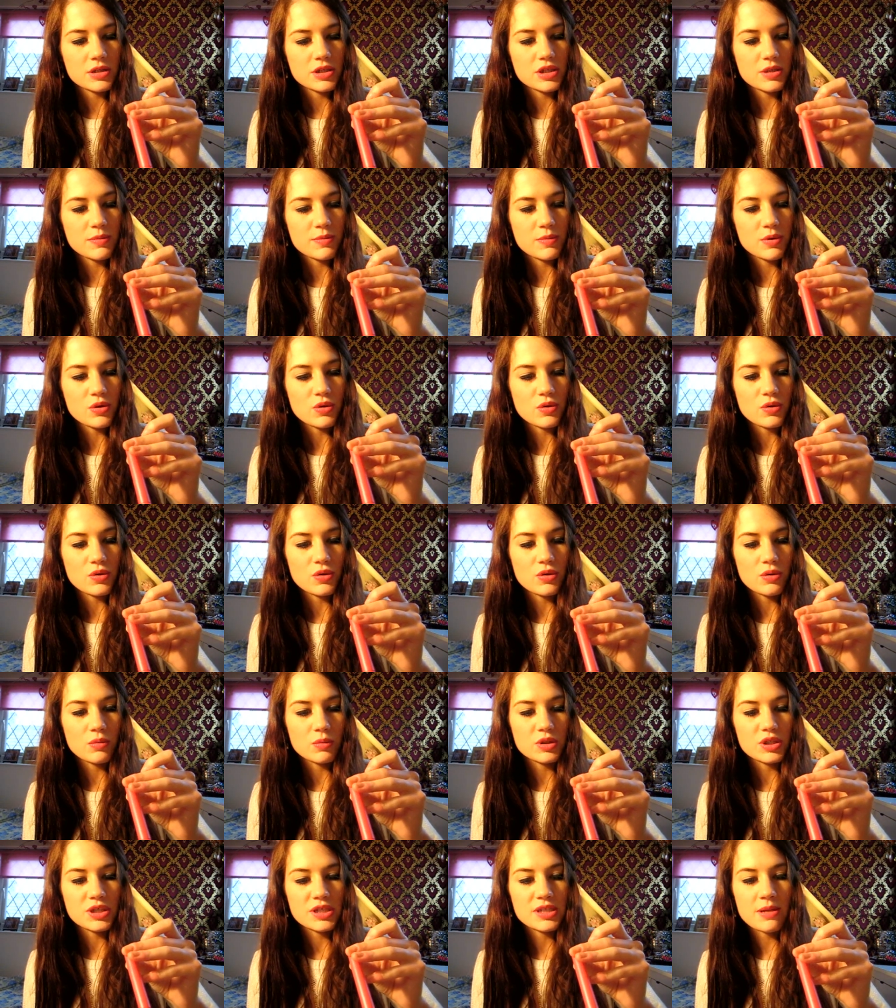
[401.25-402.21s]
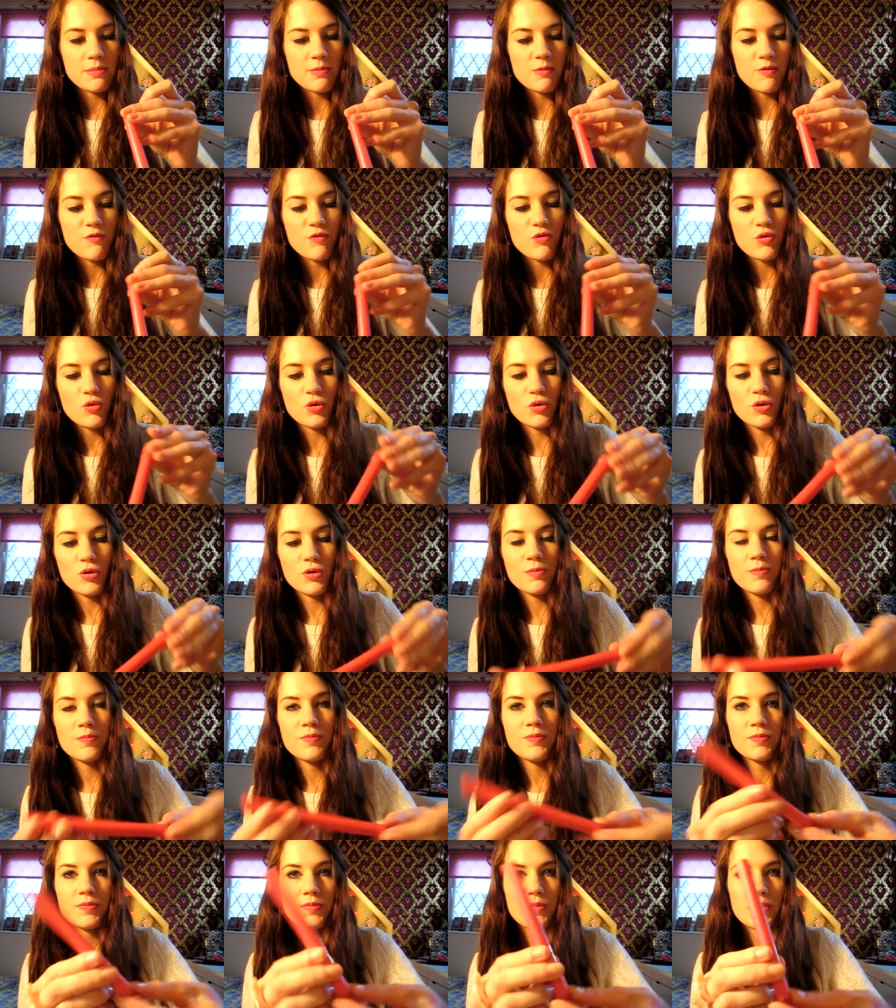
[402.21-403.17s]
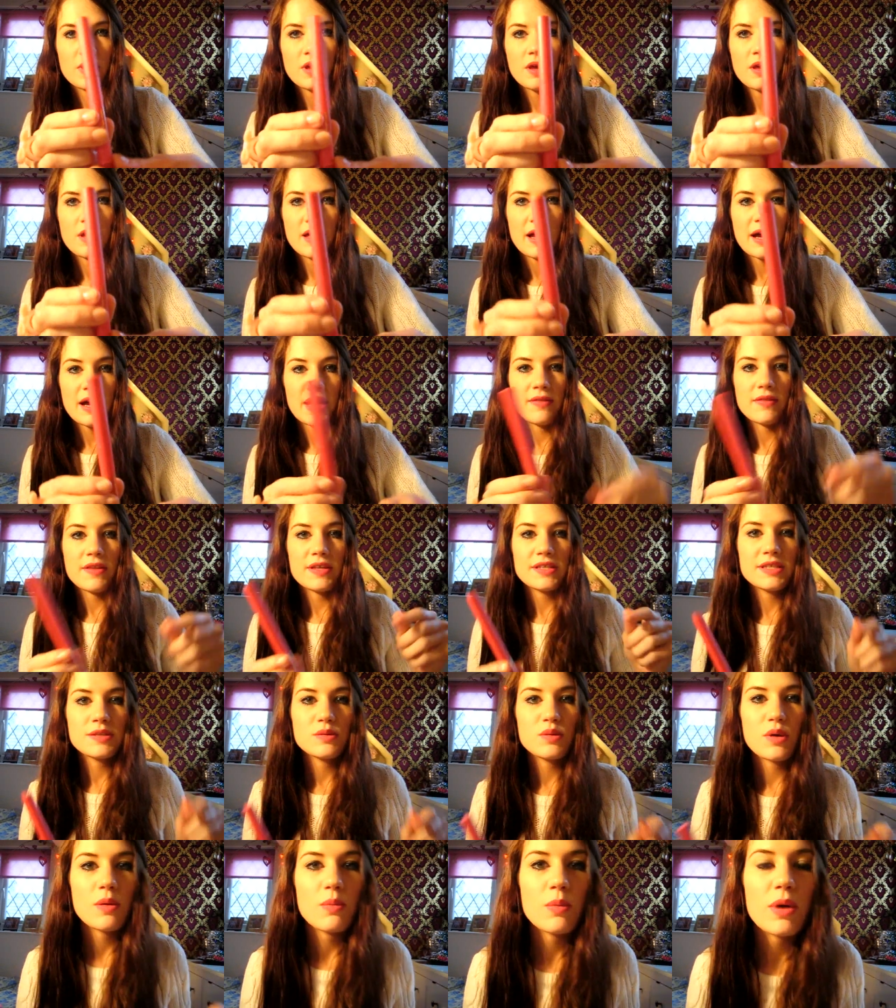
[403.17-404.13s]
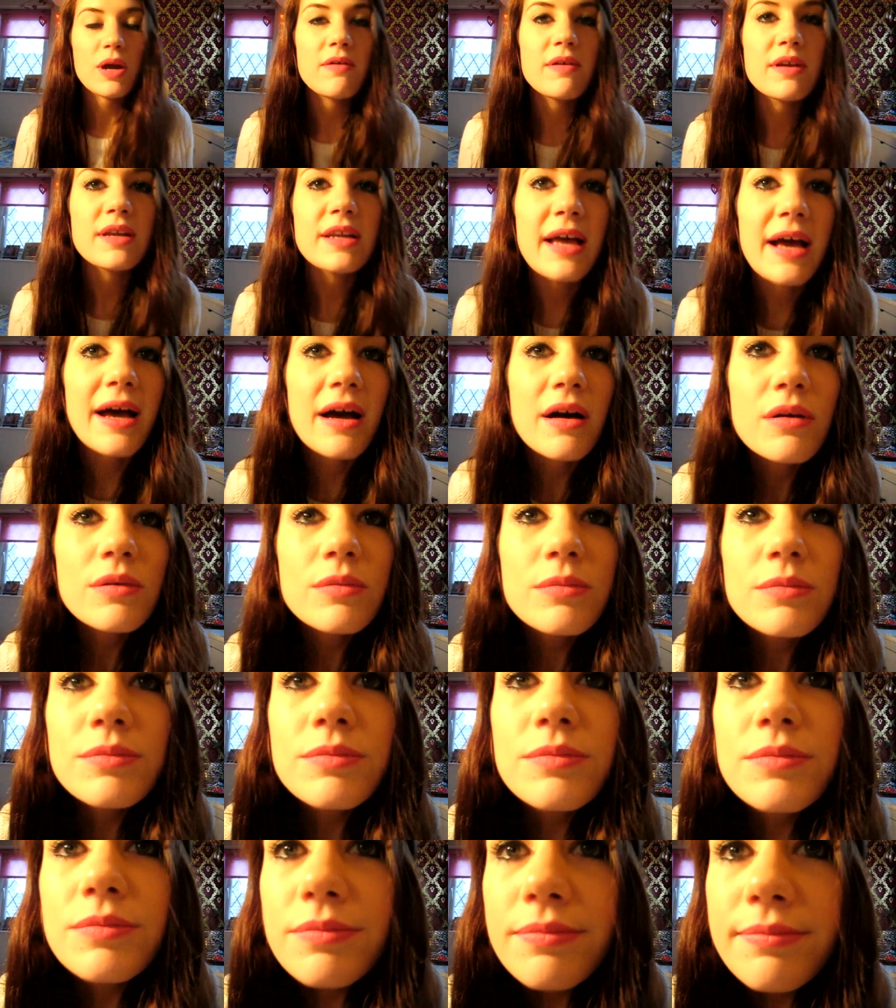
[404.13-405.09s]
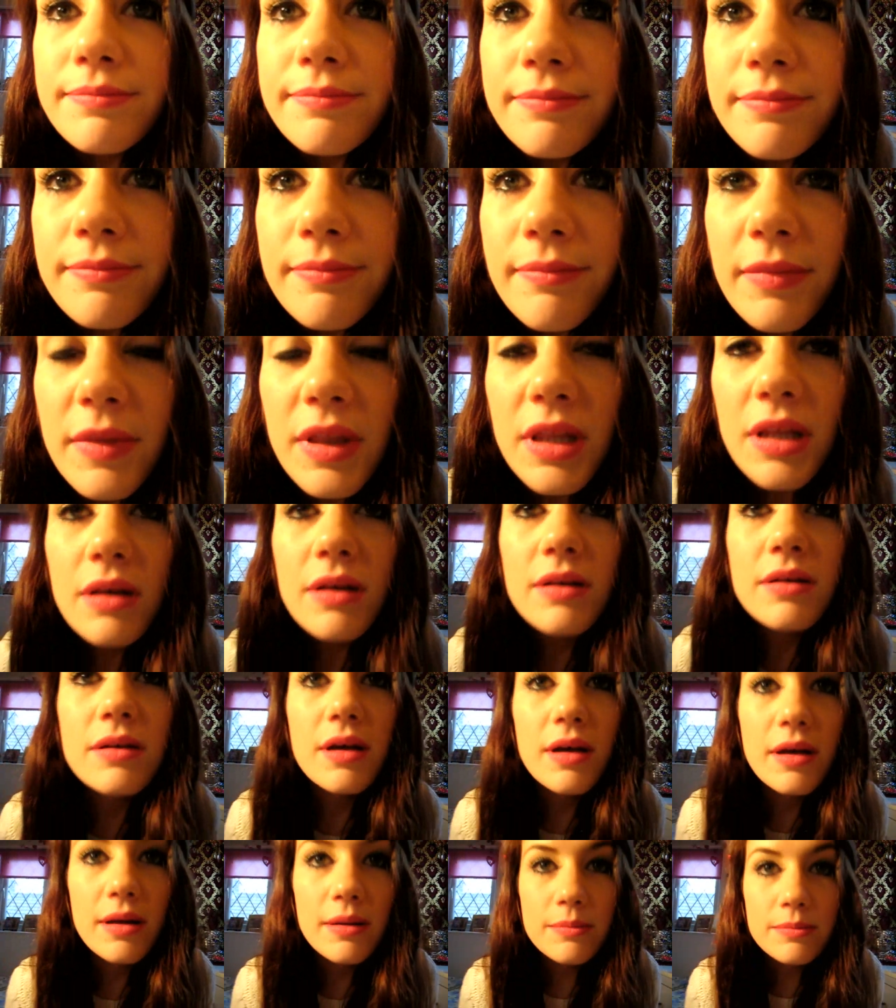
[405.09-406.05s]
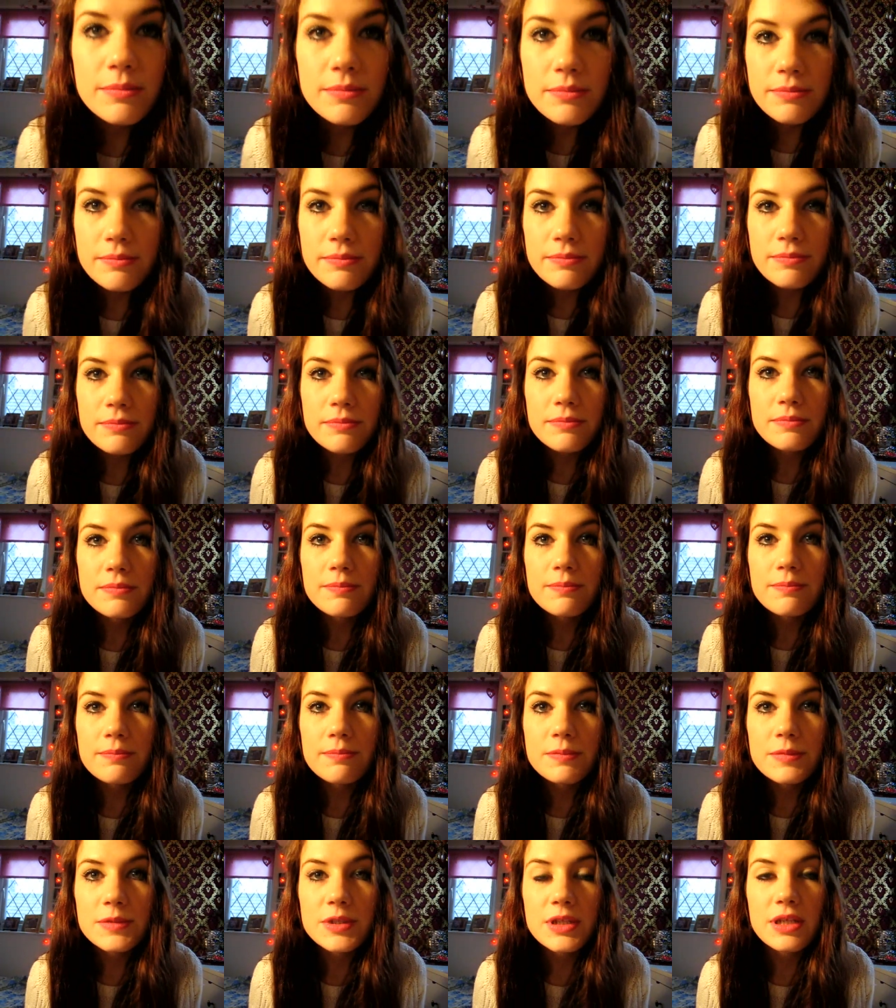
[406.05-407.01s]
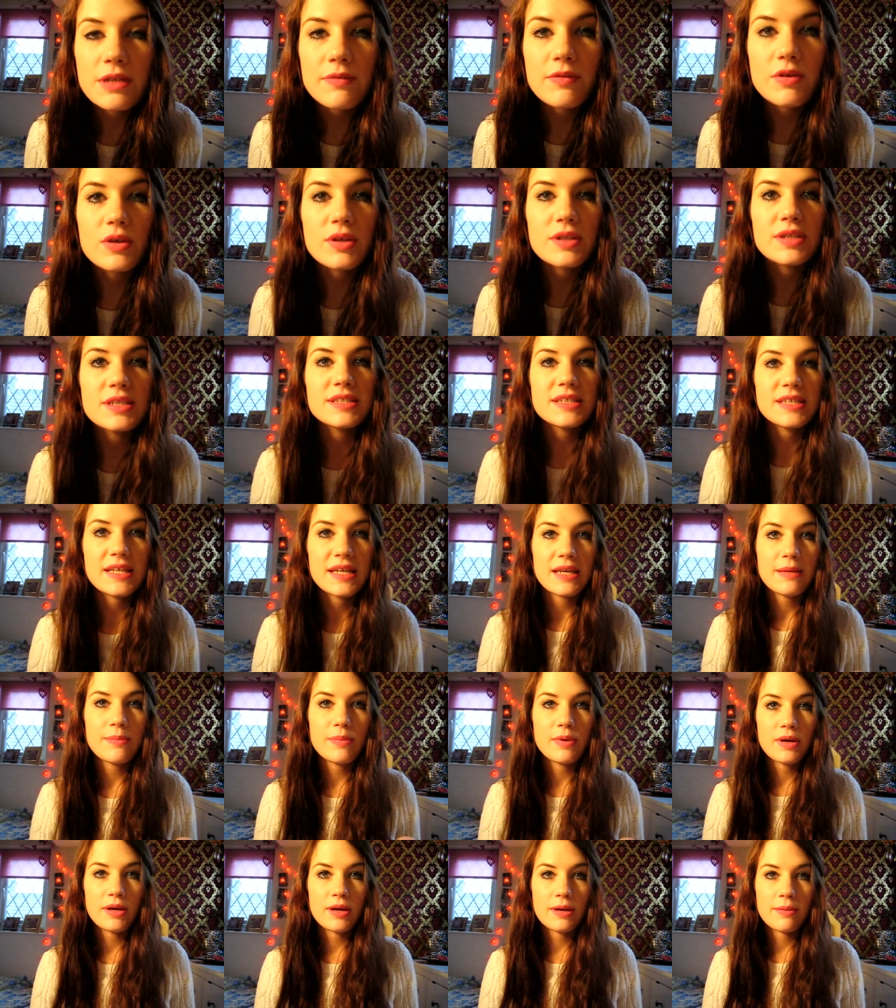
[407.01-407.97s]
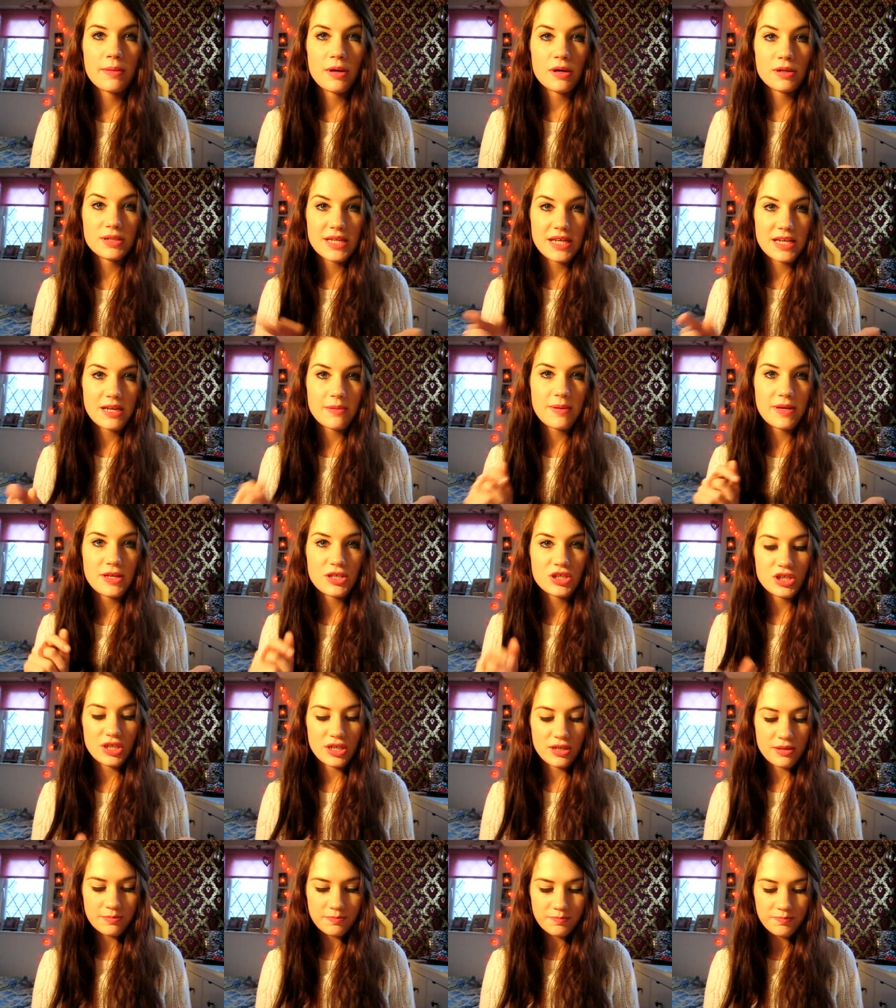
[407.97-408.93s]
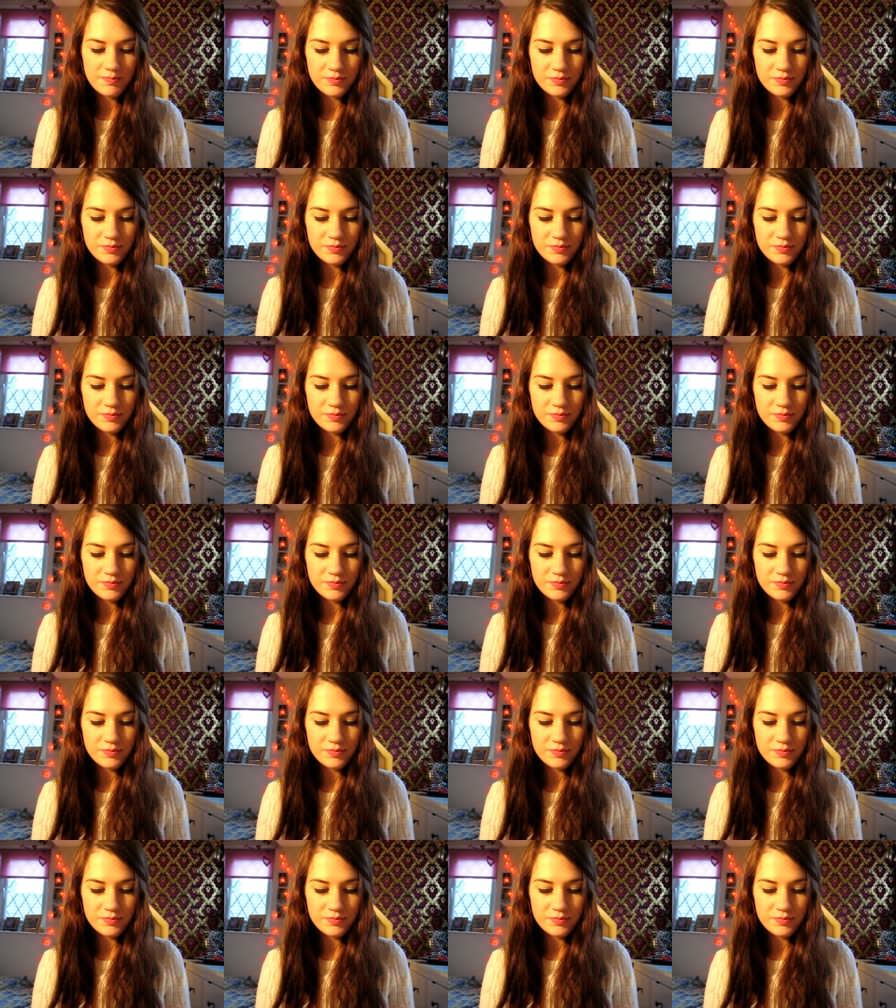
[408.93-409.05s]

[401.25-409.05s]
Demure, which is number four. And this is what I'm wearing now. Um, don't know if you can see, but um, I'll take a picture.